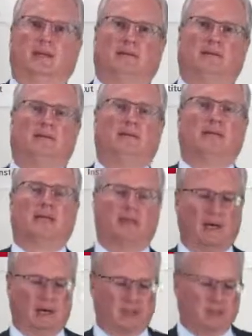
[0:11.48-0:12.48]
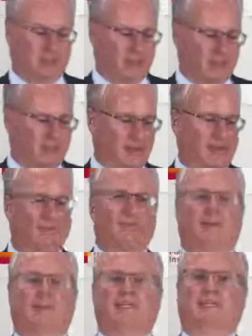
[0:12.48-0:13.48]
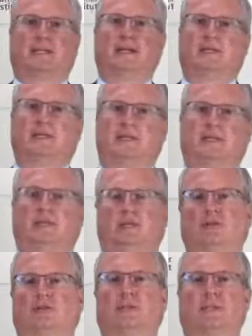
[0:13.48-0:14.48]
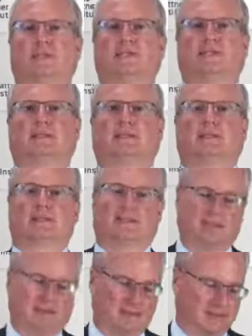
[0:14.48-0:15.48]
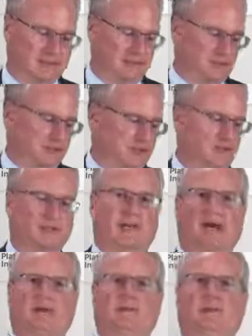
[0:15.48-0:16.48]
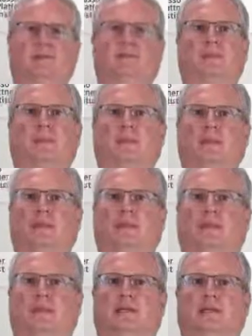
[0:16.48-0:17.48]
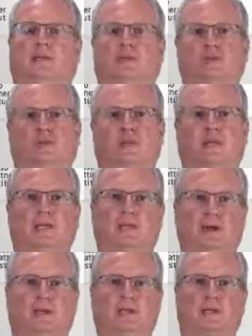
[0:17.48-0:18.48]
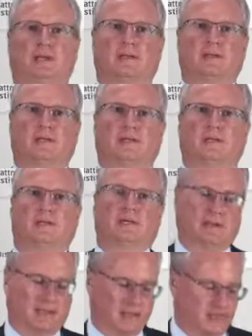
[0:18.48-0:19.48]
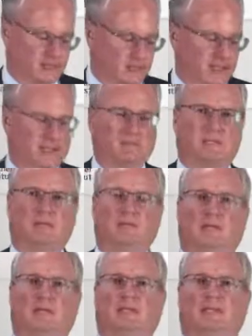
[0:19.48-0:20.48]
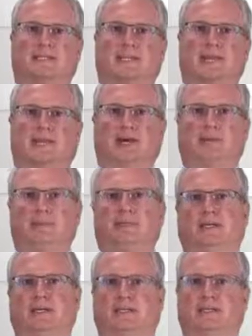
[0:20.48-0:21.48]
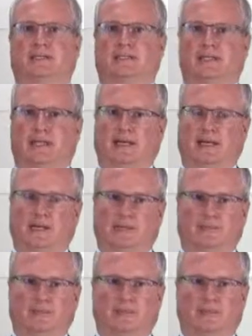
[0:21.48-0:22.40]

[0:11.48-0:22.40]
When we think about the mainframe as an idea, not only as a certain hardware, then we should think about the difference between scale up and scale out.